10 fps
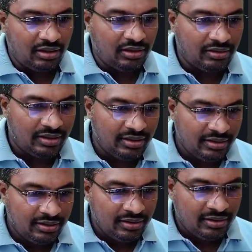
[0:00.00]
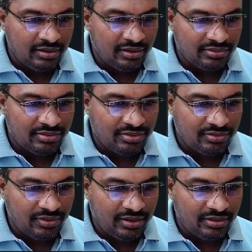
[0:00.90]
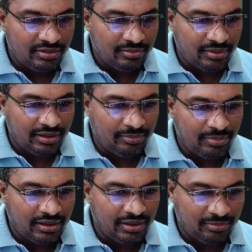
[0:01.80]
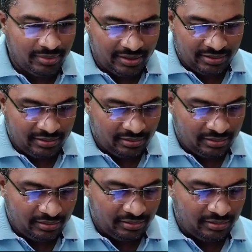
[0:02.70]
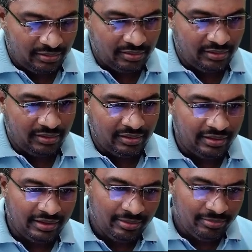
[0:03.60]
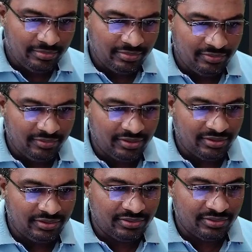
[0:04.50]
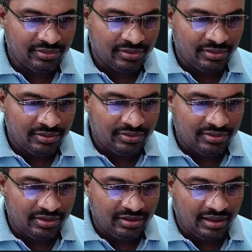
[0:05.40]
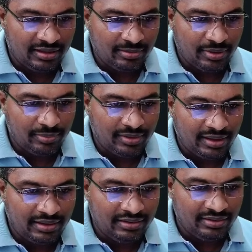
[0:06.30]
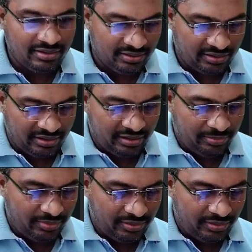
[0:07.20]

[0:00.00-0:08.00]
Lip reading: Okay, next is what? My department name, which is string type. Department ID is integer type,